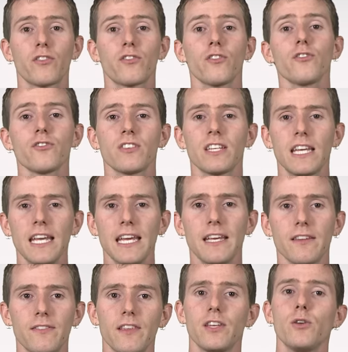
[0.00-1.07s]
certain
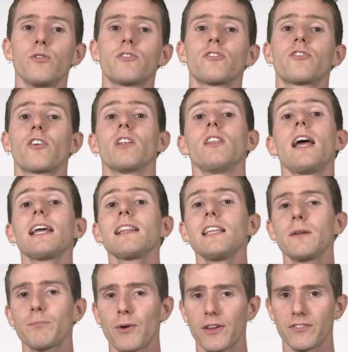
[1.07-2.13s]
keys that users are likely
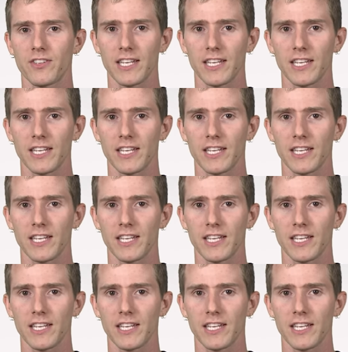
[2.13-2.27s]
to press